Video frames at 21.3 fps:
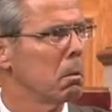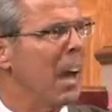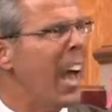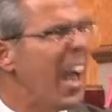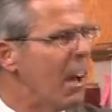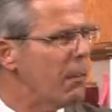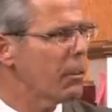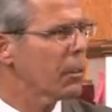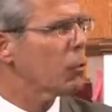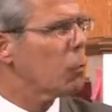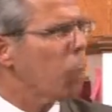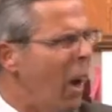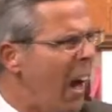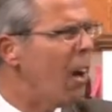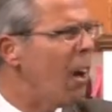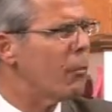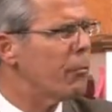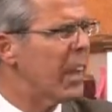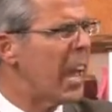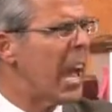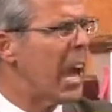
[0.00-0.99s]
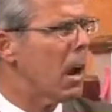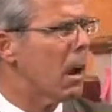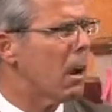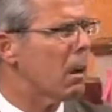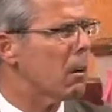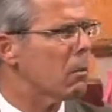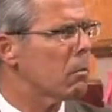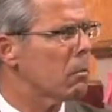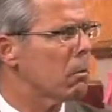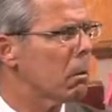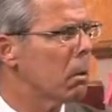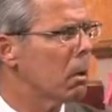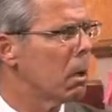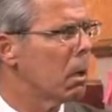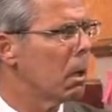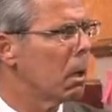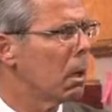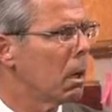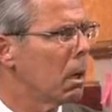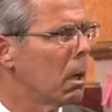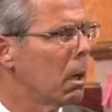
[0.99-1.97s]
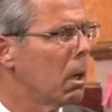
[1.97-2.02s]
Every, 12 years.
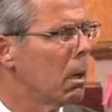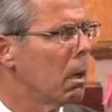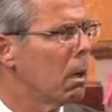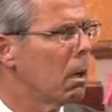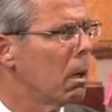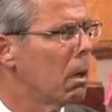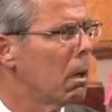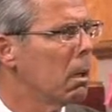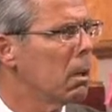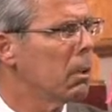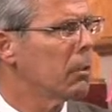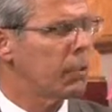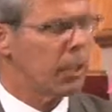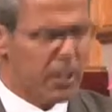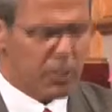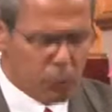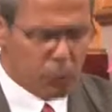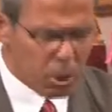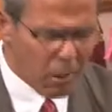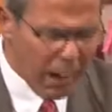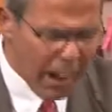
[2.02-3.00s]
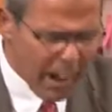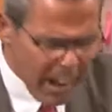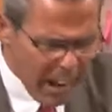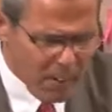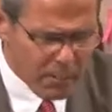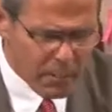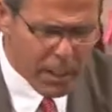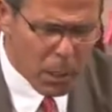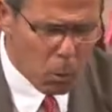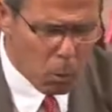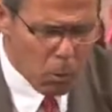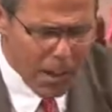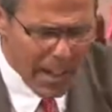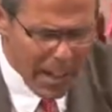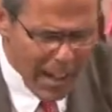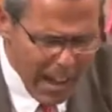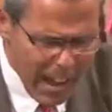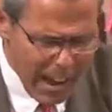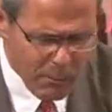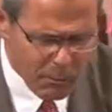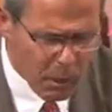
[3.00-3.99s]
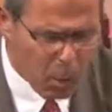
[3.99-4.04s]
She tried everything, went
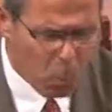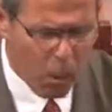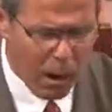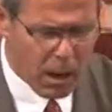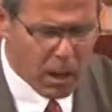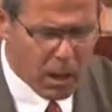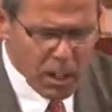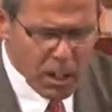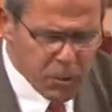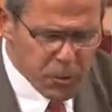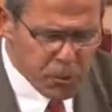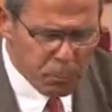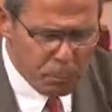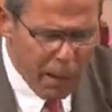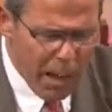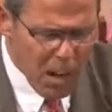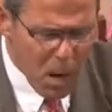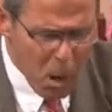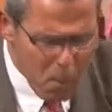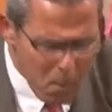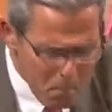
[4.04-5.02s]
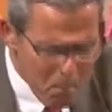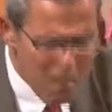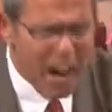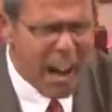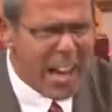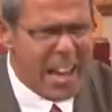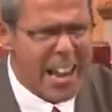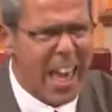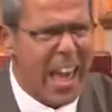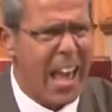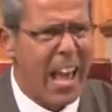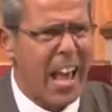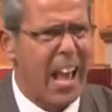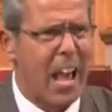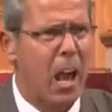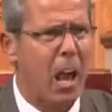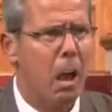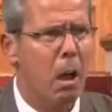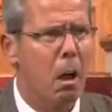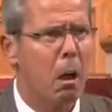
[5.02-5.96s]
everywhere, spent her money.